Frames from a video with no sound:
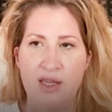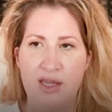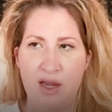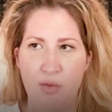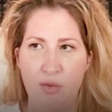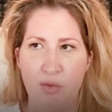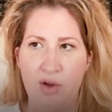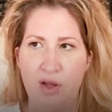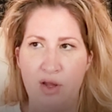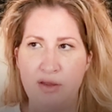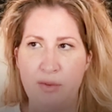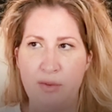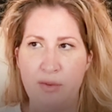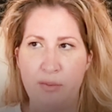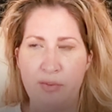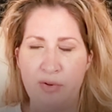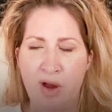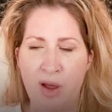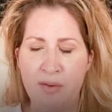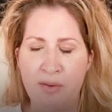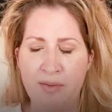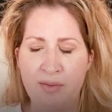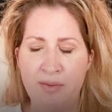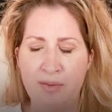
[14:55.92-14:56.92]
Yeah, well, the
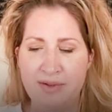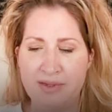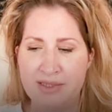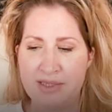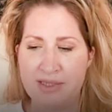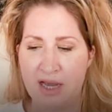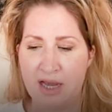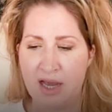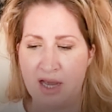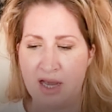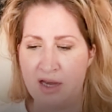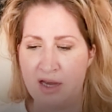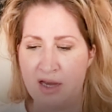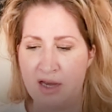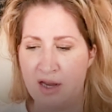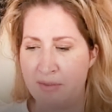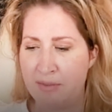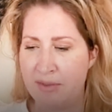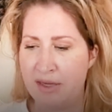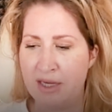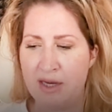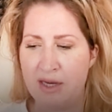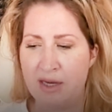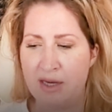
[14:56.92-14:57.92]
problem is that, I
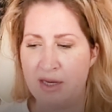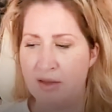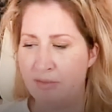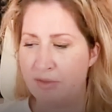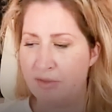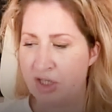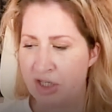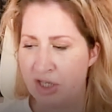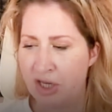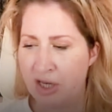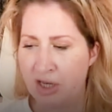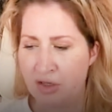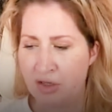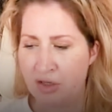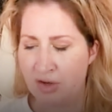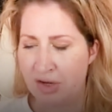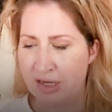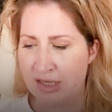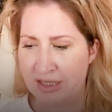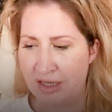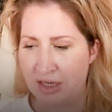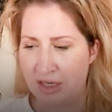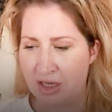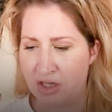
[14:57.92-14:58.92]
mean, machine
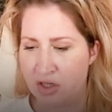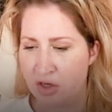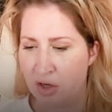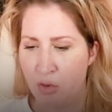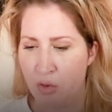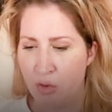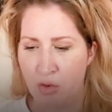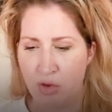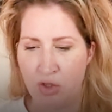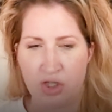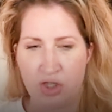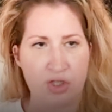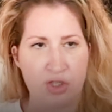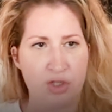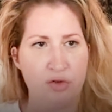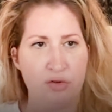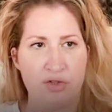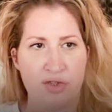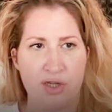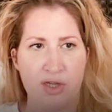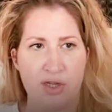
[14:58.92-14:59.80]
translation or just